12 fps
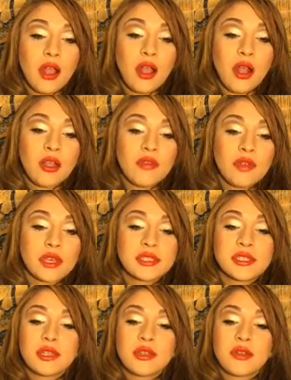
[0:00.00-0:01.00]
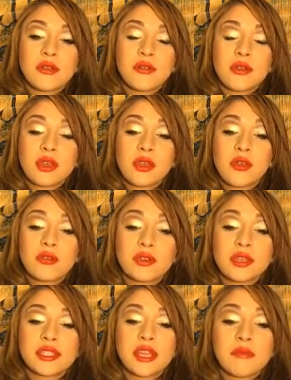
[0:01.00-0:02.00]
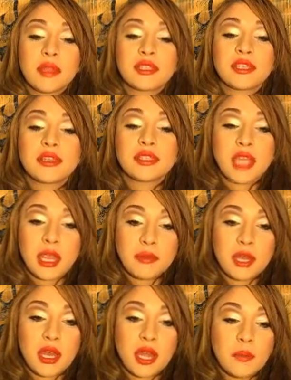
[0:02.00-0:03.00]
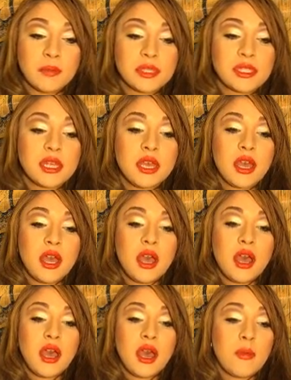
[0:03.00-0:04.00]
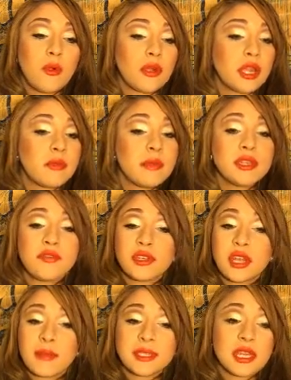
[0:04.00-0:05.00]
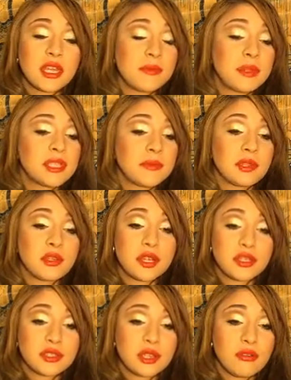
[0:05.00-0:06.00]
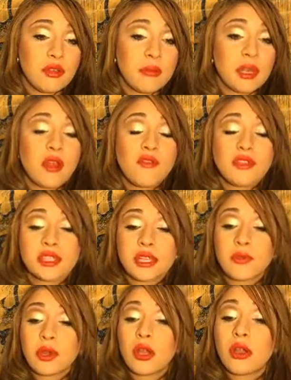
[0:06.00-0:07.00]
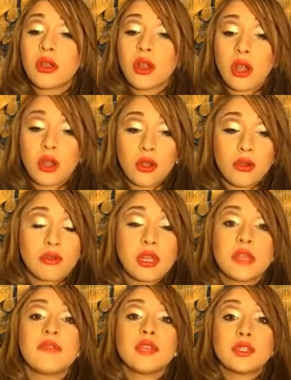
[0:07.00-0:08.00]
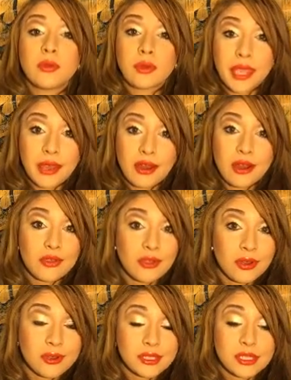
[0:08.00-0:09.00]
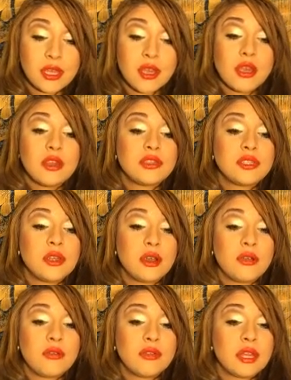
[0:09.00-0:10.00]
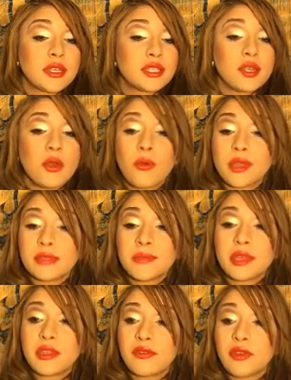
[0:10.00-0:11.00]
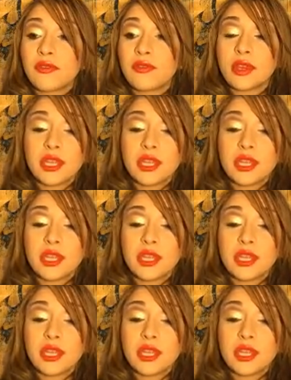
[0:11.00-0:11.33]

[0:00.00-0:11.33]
All of us, you know, go through the same things at the same times, or it could be different times and they could be similar things too. I mean, obviously we're our own individual characters, so things could always be different for